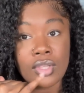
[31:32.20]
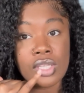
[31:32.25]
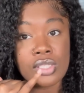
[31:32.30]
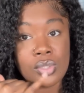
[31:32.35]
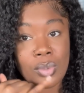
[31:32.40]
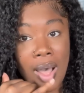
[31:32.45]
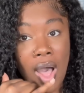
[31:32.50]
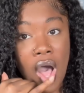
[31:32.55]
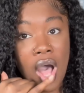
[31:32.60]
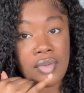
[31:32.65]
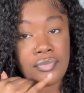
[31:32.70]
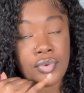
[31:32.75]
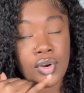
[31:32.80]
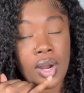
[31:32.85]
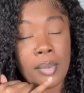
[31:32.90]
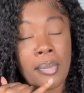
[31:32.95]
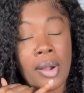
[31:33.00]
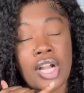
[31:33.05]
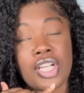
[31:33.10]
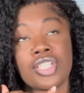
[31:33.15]
So I offer
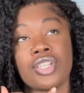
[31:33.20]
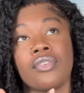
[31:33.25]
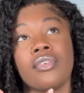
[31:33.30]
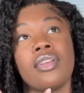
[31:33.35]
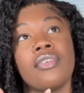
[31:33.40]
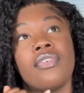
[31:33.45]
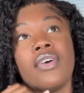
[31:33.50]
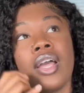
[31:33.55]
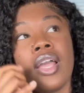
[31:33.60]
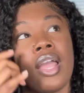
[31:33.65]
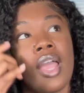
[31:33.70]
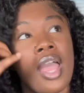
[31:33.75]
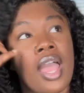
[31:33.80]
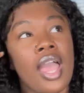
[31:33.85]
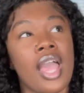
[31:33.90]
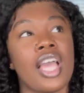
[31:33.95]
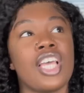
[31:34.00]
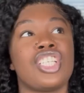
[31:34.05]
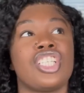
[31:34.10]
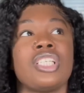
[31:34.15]
a partial refund.
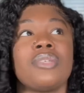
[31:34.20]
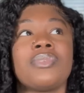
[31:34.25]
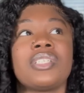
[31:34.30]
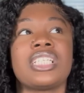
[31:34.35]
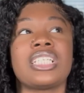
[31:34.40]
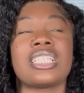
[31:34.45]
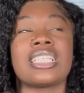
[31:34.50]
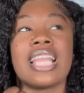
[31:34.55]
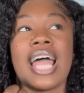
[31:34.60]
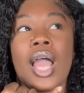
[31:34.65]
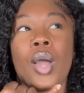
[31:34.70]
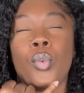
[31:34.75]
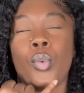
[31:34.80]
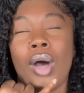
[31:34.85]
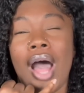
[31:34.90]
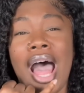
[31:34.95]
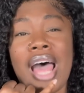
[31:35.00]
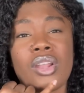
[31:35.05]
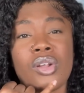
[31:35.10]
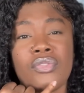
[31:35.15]
And she was just like,
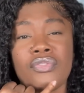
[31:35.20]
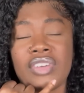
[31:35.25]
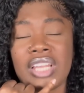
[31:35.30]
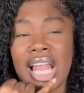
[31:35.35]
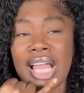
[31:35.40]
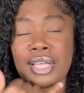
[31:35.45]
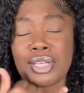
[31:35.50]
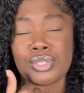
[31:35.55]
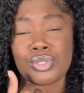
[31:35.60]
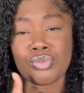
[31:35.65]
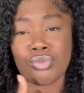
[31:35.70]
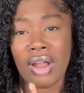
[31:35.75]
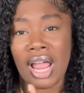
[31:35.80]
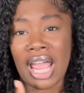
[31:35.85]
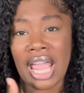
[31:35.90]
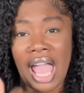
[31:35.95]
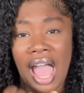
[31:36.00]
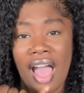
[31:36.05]
well, I don't feel like it's right.